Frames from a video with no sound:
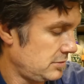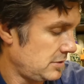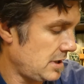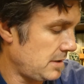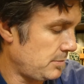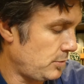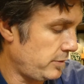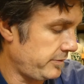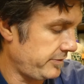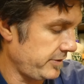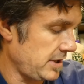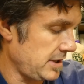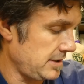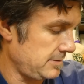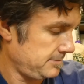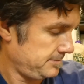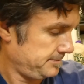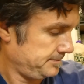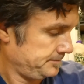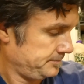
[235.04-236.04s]
come off
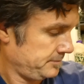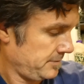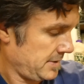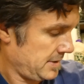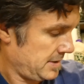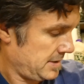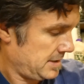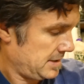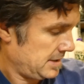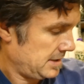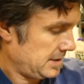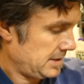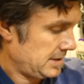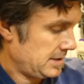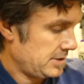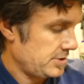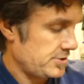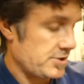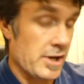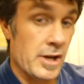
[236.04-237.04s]
again.
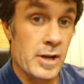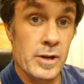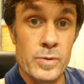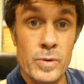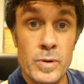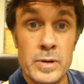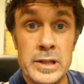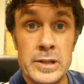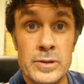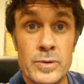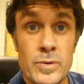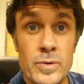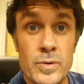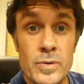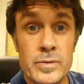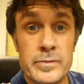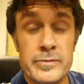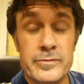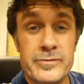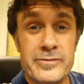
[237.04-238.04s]
So all in
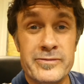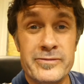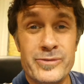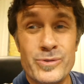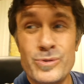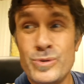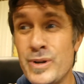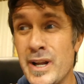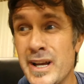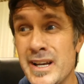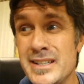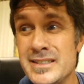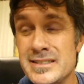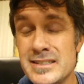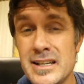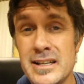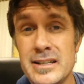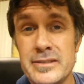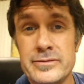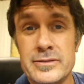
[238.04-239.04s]
all, 4 days
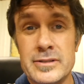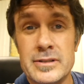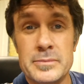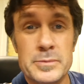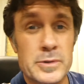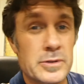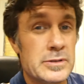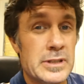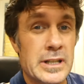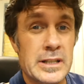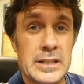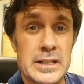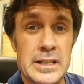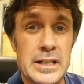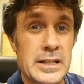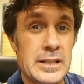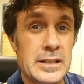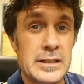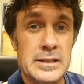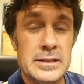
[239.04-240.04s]
after, I'm not taking
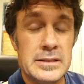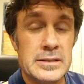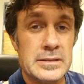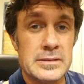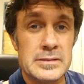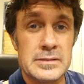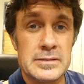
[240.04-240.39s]
any